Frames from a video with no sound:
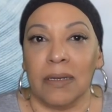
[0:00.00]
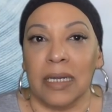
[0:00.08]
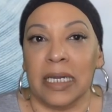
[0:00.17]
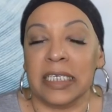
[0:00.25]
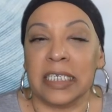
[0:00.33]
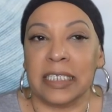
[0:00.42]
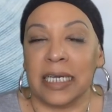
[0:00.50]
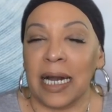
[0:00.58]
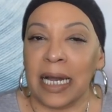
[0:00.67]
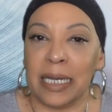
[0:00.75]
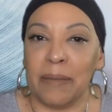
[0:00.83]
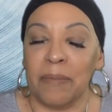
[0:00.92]

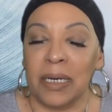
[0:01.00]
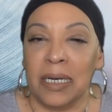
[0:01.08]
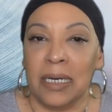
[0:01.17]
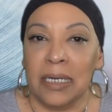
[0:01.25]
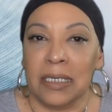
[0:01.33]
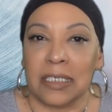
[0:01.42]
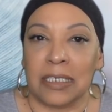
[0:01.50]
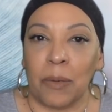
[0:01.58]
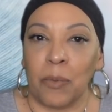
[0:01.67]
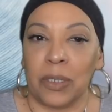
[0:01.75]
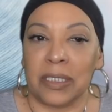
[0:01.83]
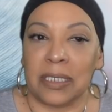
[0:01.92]
anytime
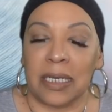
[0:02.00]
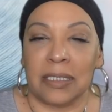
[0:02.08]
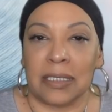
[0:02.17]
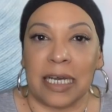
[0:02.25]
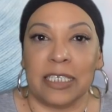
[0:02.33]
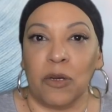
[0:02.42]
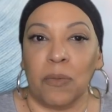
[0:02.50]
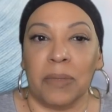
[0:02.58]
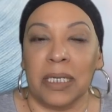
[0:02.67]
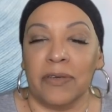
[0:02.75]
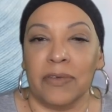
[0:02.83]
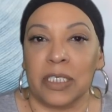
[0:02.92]
someone says, I don't
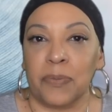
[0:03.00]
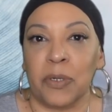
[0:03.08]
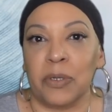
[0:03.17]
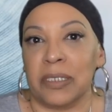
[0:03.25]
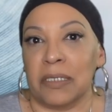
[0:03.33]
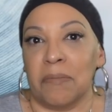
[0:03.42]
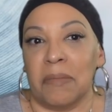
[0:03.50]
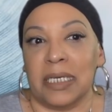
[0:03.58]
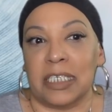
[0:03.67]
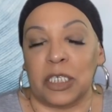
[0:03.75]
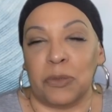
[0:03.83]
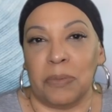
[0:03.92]
believe in spirits, it
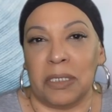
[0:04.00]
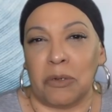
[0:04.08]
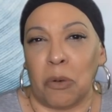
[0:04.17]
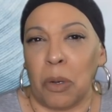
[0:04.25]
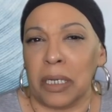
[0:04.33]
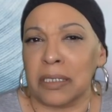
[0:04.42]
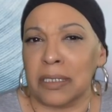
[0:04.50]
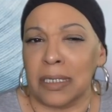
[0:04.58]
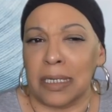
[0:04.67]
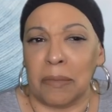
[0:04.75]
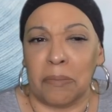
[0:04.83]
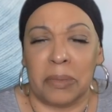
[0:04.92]
makes me
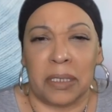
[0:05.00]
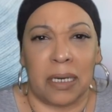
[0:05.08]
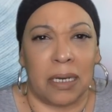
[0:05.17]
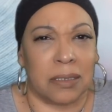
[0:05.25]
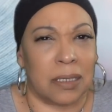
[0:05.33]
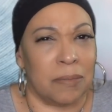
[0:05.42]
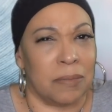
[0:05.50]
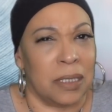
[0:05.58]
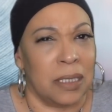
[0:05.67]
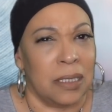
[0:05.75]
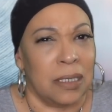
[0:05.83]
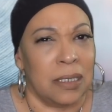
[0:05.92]
question it, because I'm
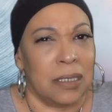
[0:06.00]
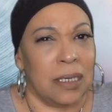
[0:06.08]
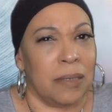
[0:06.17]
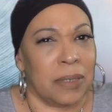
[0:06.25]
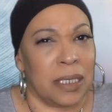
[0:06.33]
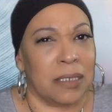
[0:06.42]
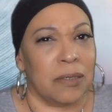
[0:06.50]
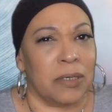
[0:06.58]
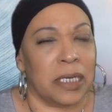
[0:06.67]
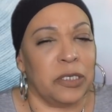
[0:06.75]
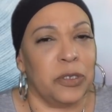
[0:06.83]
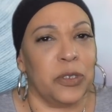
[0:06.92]
like,
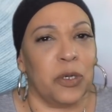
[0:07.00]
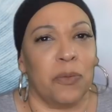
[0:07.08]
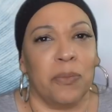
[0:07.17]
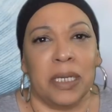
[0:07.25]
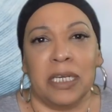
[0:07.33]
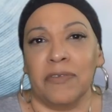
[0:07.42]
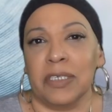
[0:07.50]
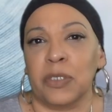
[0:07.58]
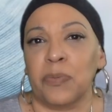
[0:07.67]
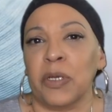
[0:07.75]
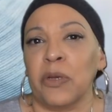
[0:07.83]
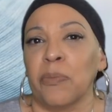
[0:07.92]
okay, you don't believe in
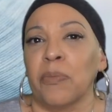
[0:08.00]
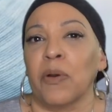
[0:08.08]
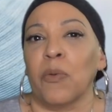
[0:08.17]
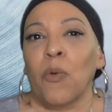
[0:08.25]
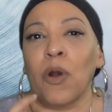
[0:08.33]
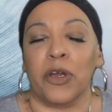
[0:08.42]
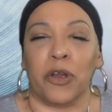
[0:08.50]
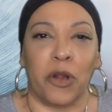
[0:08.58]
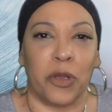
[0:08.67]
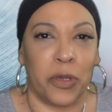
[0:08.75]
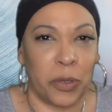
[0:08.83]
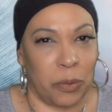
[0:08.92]
spirit, but what are
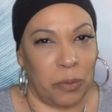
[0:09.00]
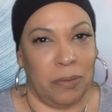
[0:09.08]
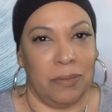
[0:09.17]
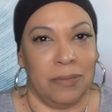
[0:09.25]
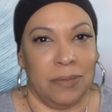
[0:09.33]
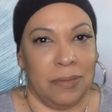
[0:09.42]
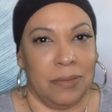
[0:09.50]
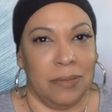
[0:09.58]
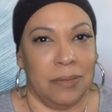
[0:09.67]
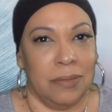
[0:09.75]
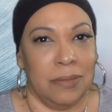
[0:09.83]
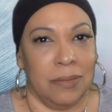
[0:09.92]
you?
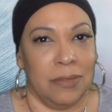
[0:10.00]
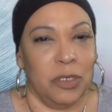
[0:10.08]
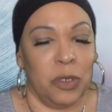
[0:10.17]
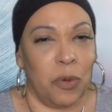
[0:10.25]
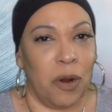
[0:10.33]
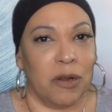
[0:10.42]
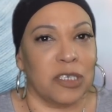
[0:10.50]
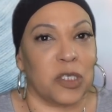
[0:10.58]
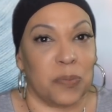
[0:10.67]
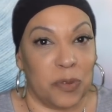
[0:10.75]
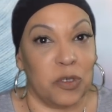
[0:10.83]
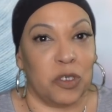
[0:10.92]
You are a
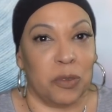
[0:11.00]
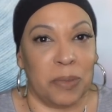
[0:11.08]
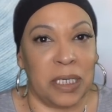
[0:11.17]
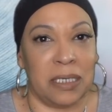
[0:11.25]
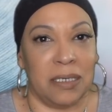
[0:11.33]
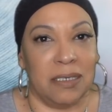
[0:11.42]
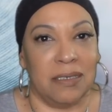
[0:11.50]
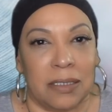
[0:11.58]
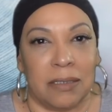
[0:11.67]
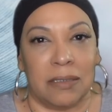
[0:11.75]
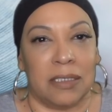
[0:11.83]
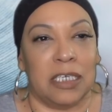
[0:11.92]
spiritual being.
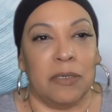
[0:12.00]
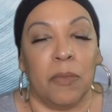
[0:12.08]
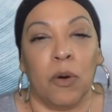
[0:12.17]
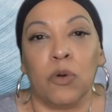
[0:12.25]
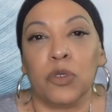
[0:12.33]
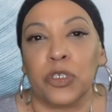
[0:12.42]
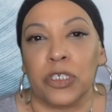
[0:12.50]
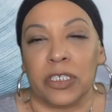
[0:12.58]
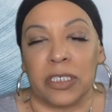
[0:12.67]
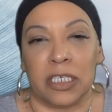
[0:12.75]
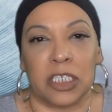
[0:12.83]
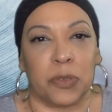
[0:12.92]
The
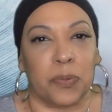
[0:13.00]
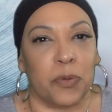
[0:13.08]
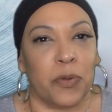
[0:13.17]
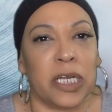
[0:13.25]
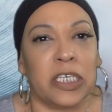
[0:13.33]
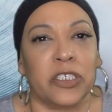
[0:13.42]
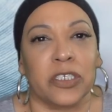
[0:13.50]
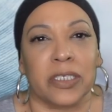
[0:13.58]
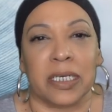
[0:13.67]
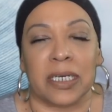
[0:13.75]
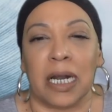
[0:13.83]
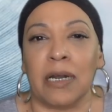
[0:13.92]
emotions, the inspirations
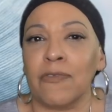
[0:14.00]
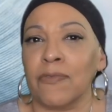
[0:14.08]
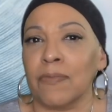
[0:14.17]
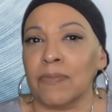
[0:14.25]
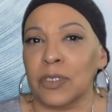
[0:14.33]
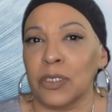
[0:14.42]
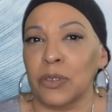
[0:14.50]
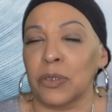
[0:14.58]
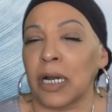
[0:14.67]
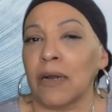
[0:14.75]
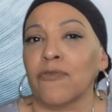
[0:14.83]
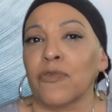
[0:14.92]
that come to you
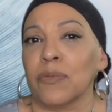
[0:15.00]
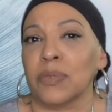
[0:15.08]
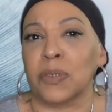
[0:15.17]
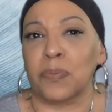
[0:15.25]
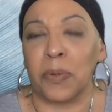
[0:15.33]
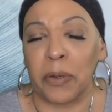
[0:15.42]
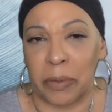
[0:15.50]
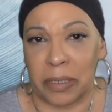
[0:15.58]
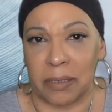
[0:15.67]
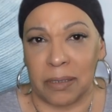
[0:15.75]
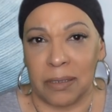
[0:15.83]
come from spirit.